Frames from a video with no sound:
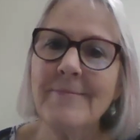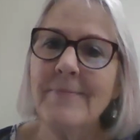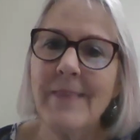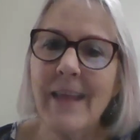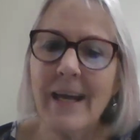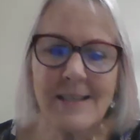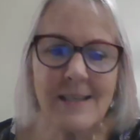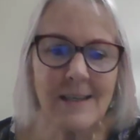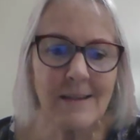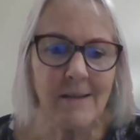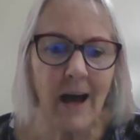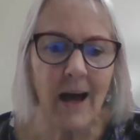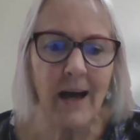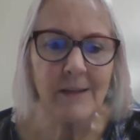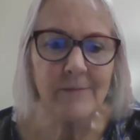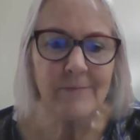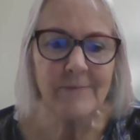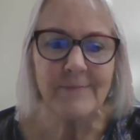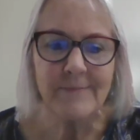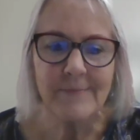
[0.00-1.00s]
That's a
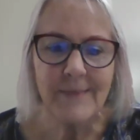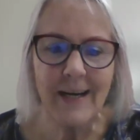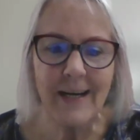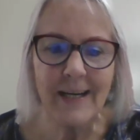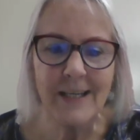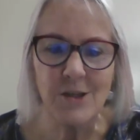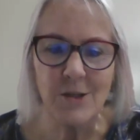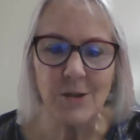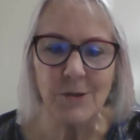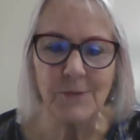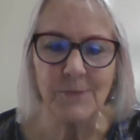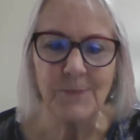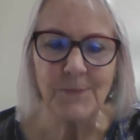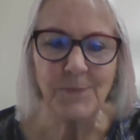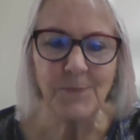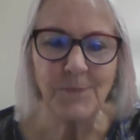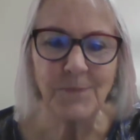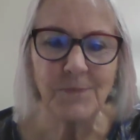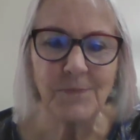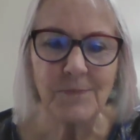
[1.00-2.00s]
lie. I do.
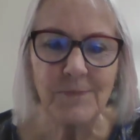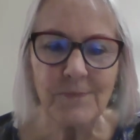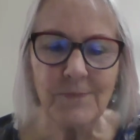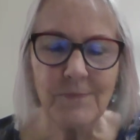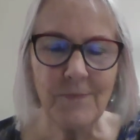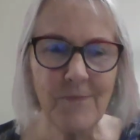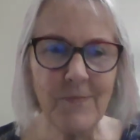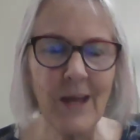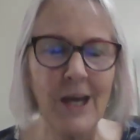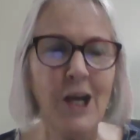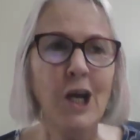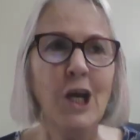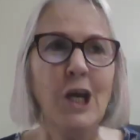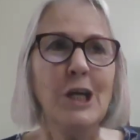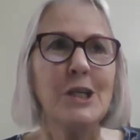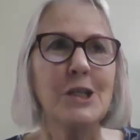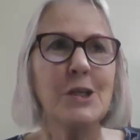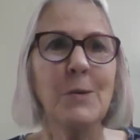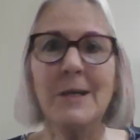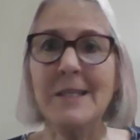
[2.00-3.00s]

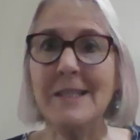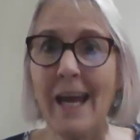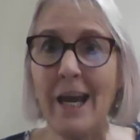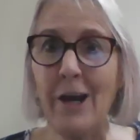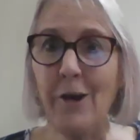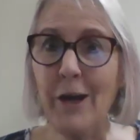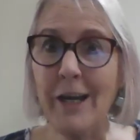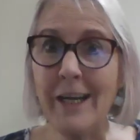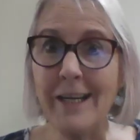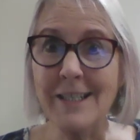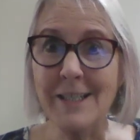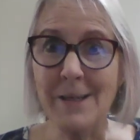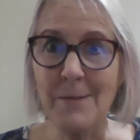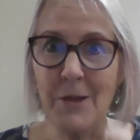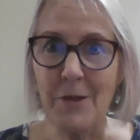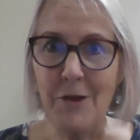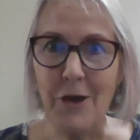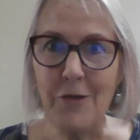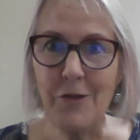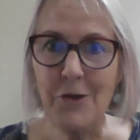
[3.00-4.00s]
So as Eric and some
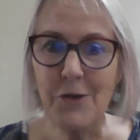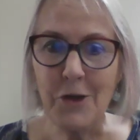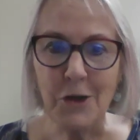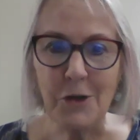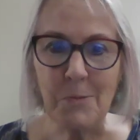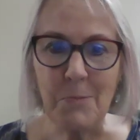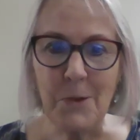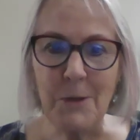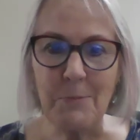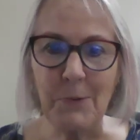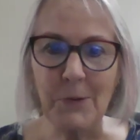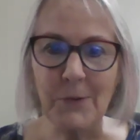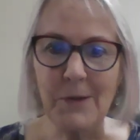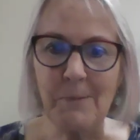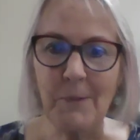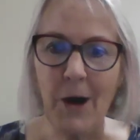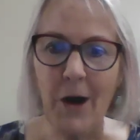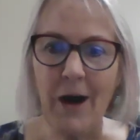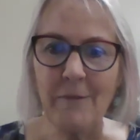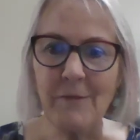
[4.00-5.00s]
of the other young people in
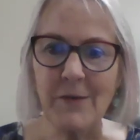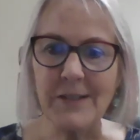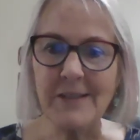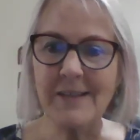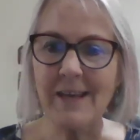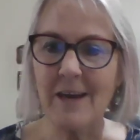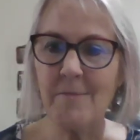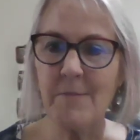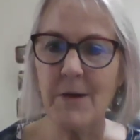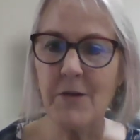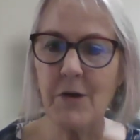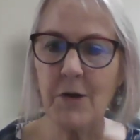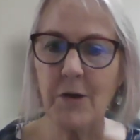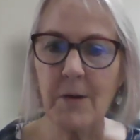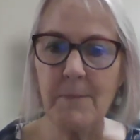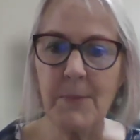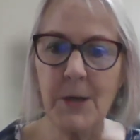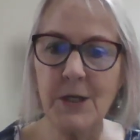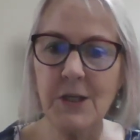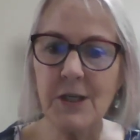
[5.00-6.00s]
my office gave me their
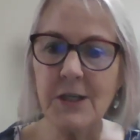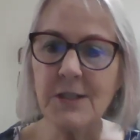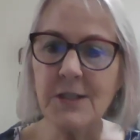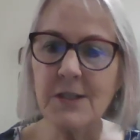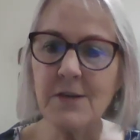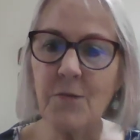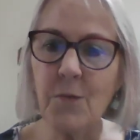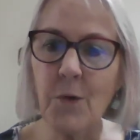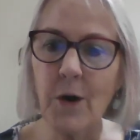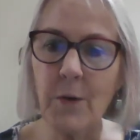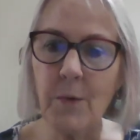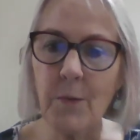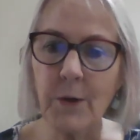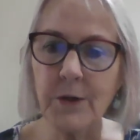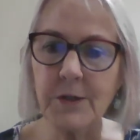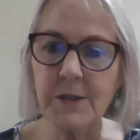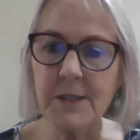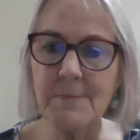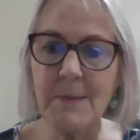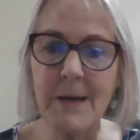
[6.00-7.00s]
opinions of what
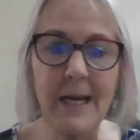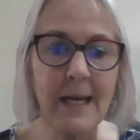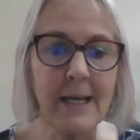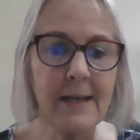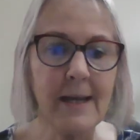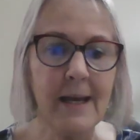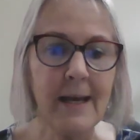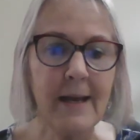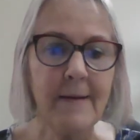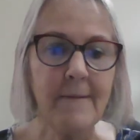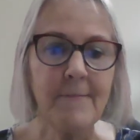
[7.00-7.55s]
words mean,